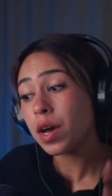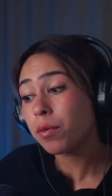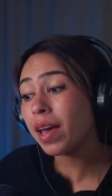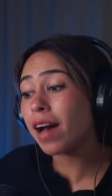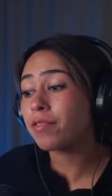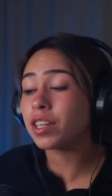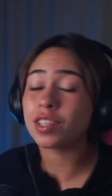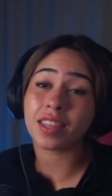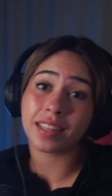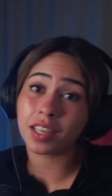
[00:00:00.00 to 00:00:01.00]
We have
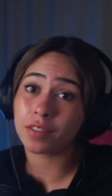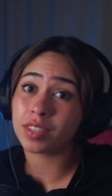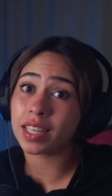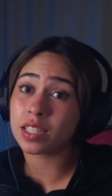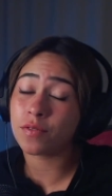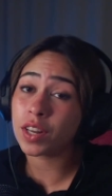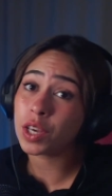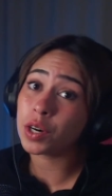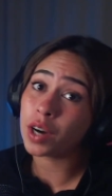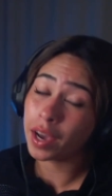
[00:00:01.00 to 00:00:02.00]
reached the ending of today's
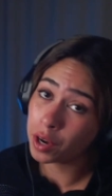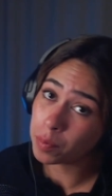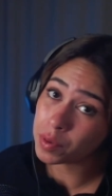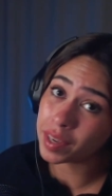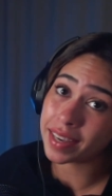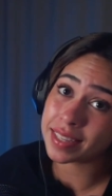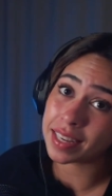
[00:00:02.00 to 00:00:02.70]
video. I hope you guys